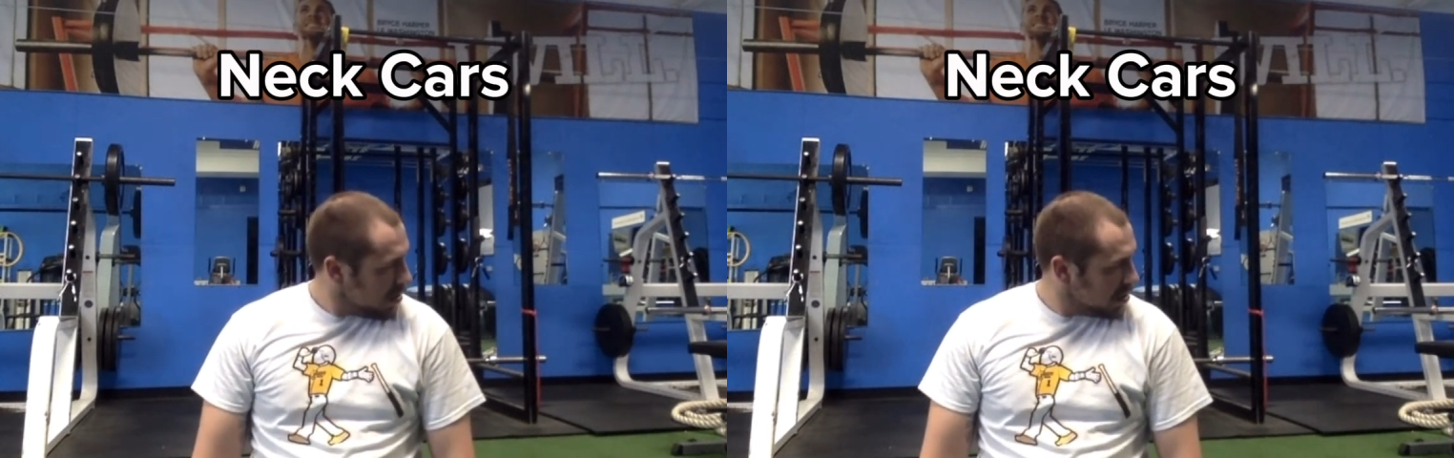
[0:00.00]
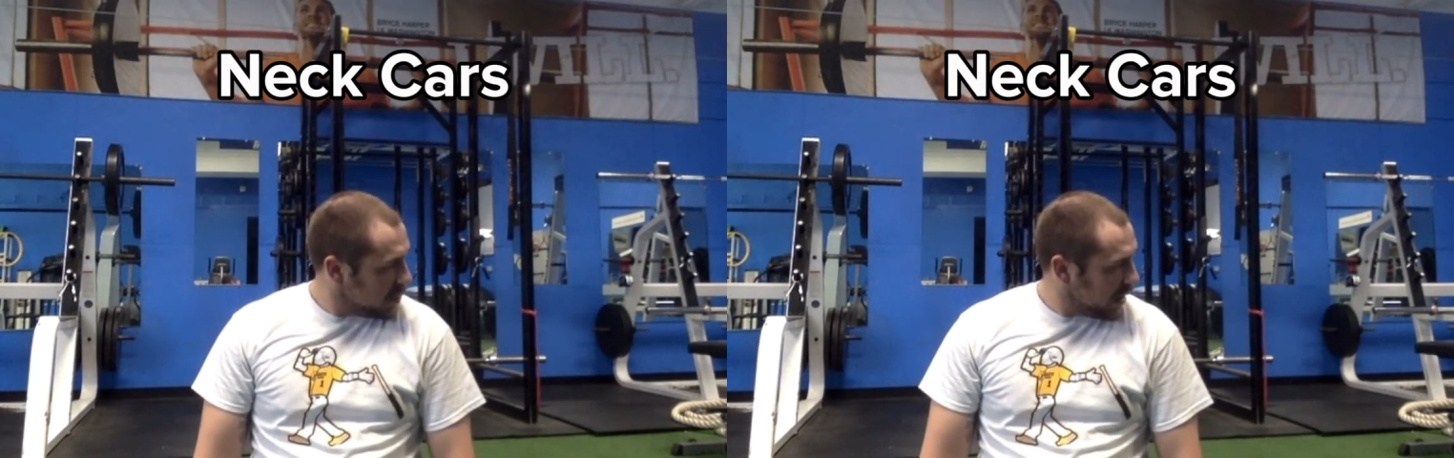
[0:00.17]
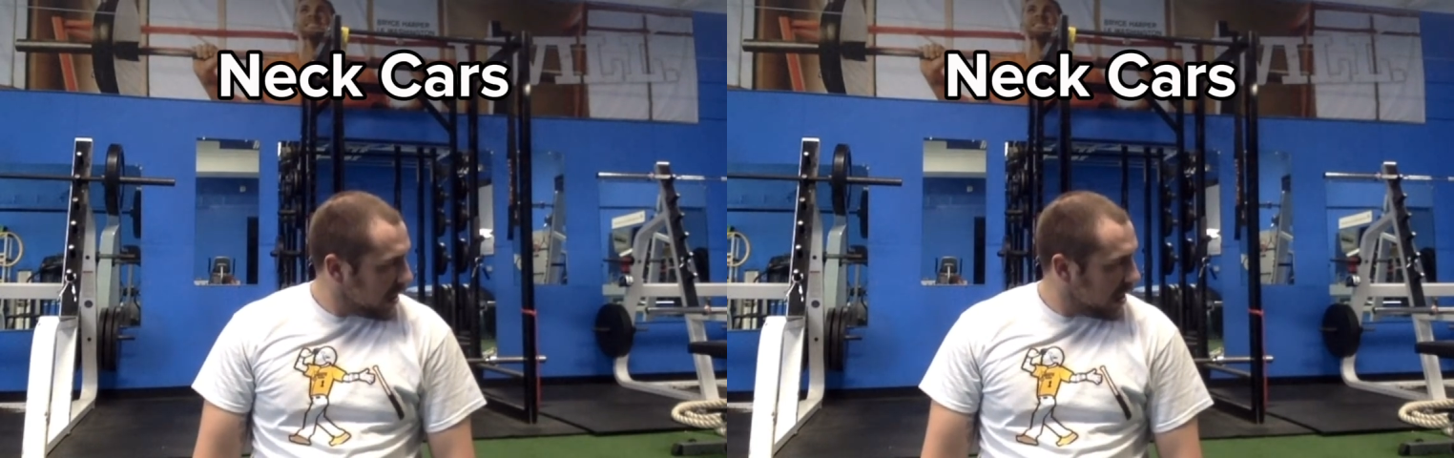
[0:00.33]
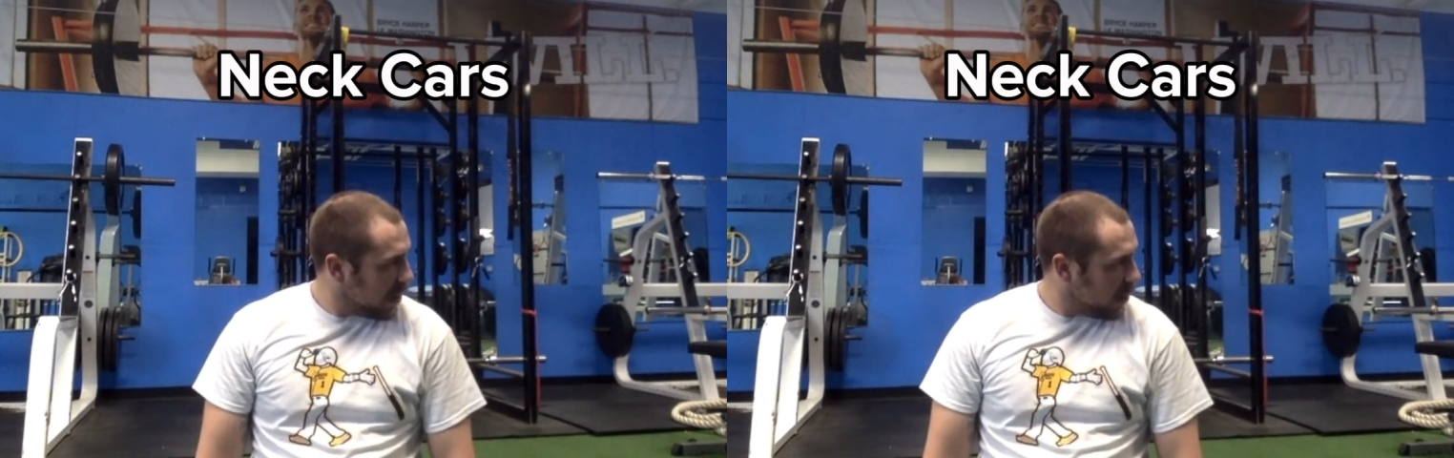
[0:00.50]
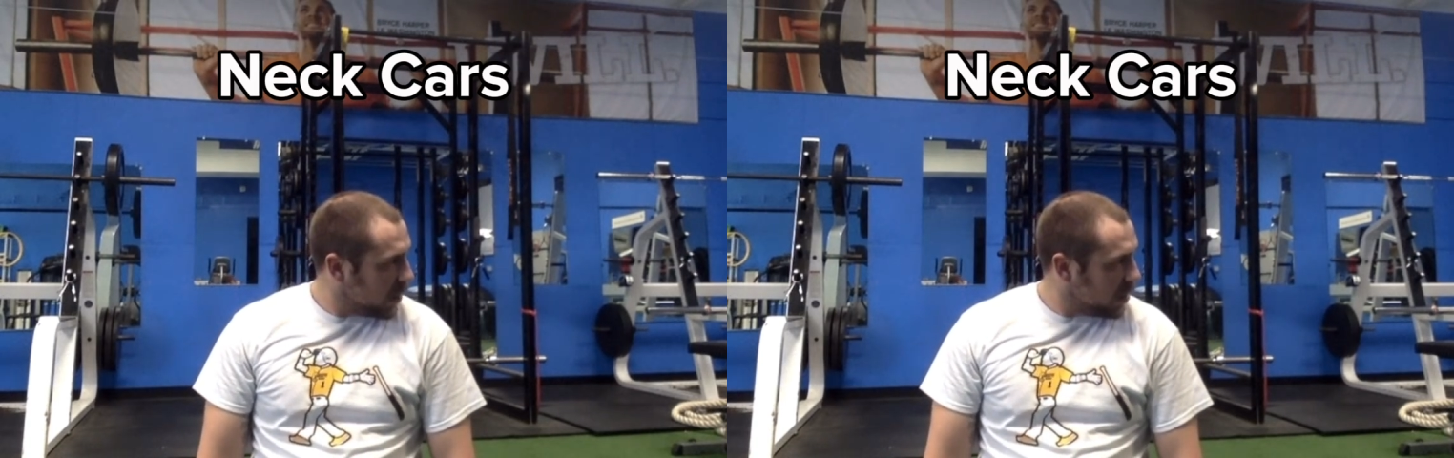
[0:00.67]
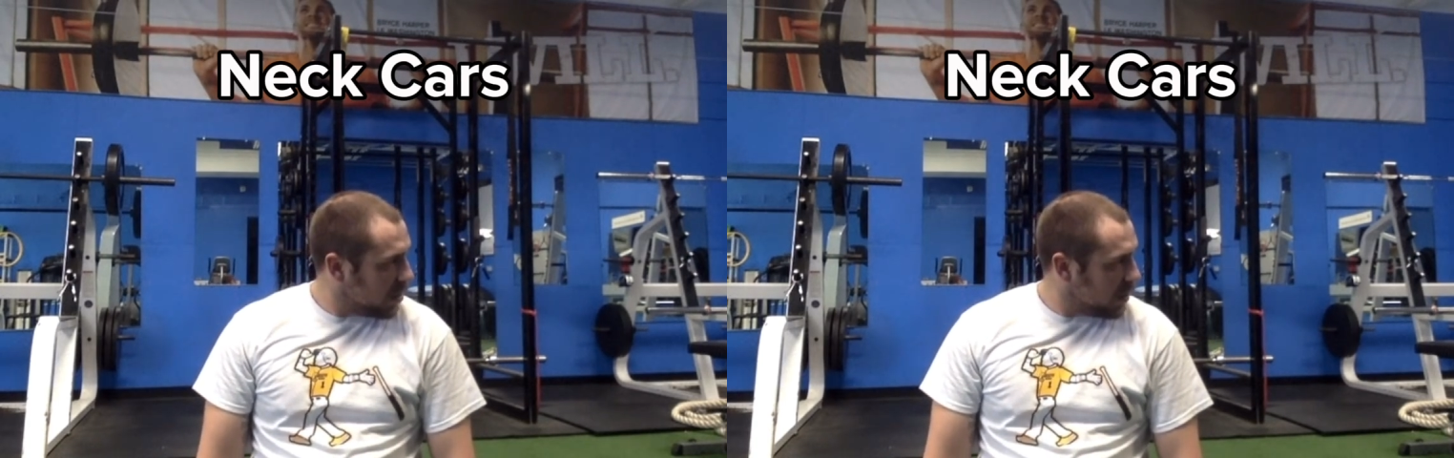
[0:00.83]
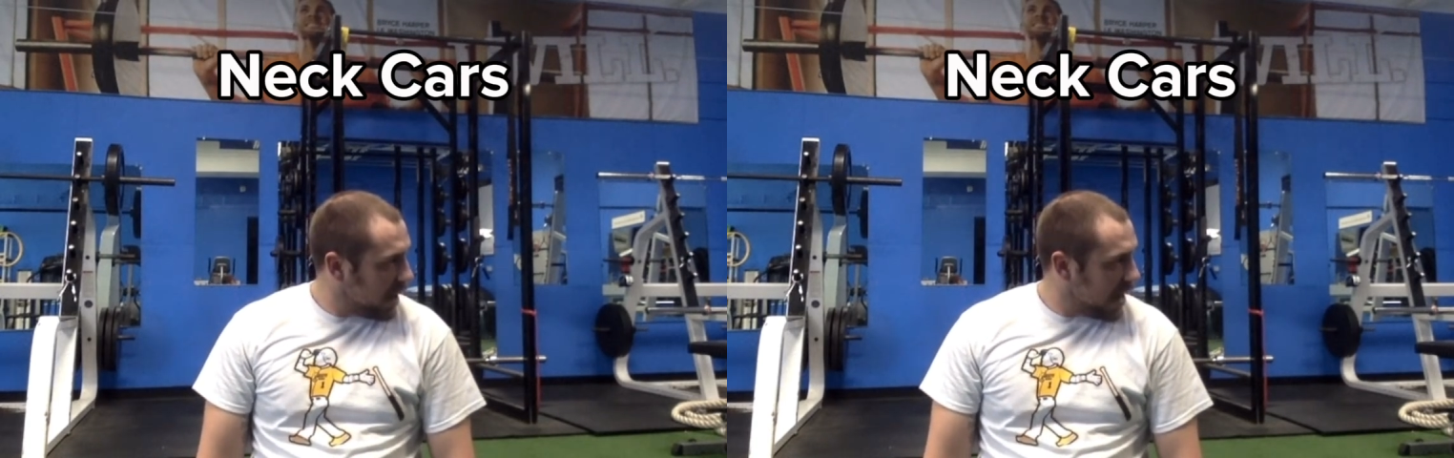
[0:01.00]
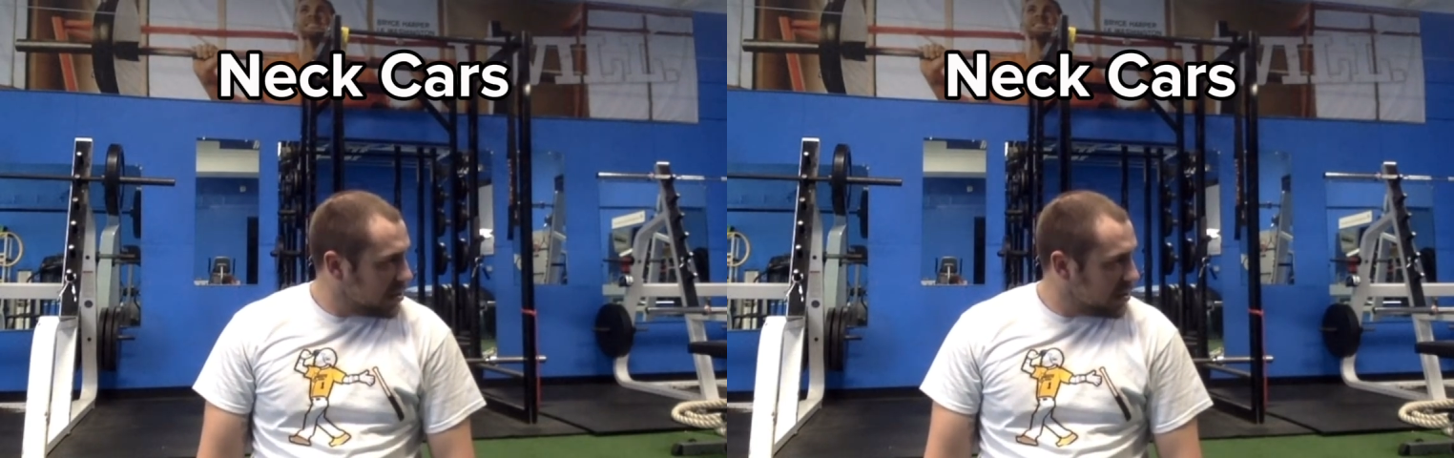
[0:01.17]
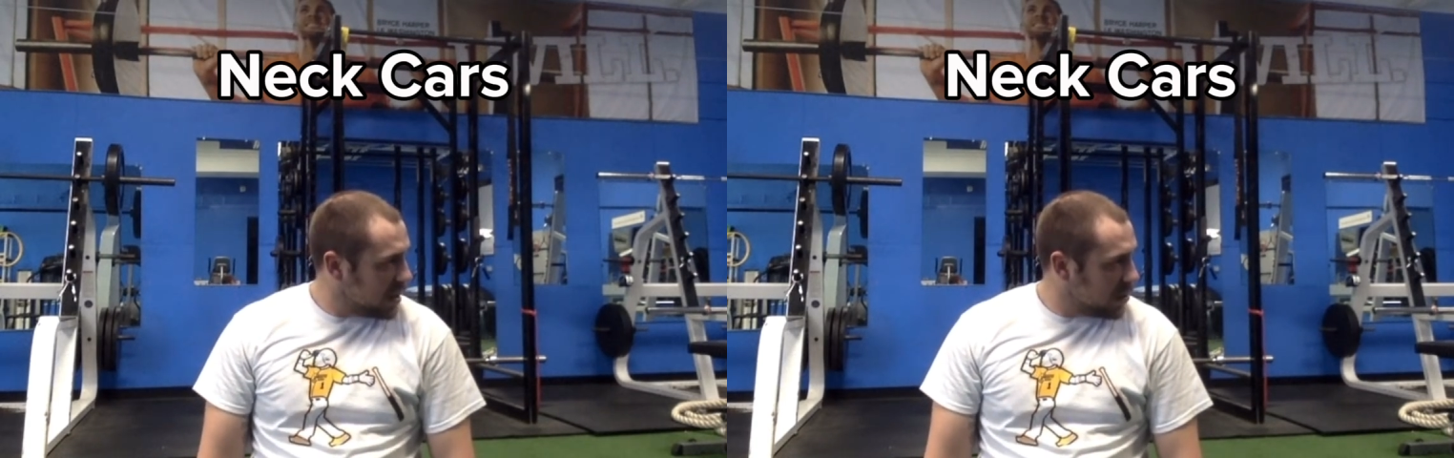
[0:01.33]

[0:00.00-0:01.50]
Once we get here, we're going to imagine